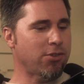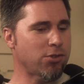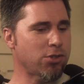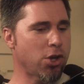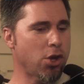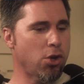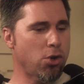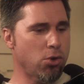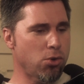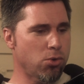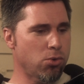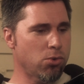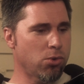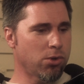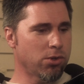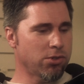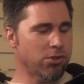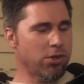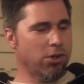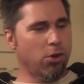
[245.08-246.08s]
So
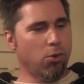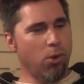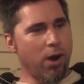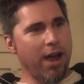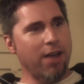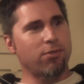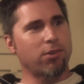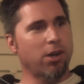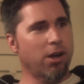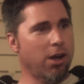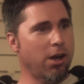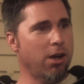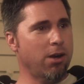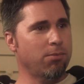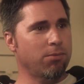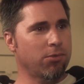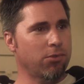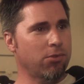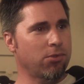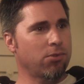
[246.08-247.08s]
your wife
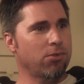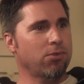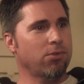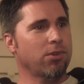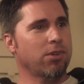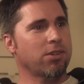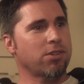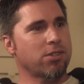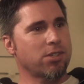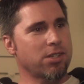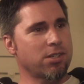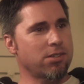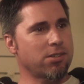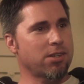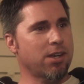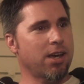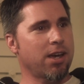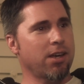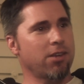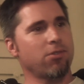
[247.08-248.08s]
comes. She
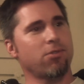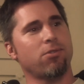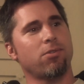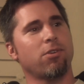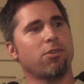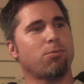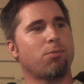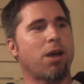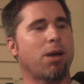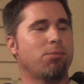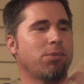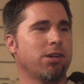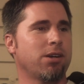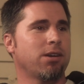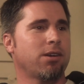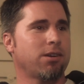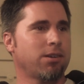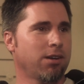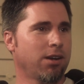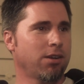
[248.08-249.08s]
says this might be
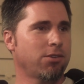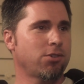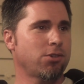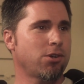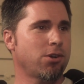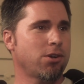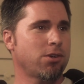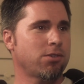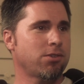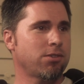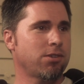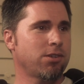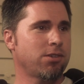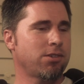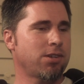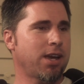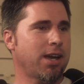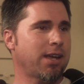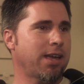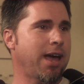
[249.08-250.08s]
a church to
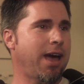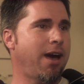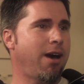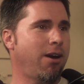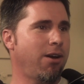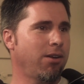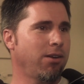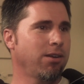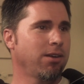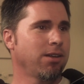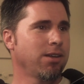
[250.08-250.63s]
check out.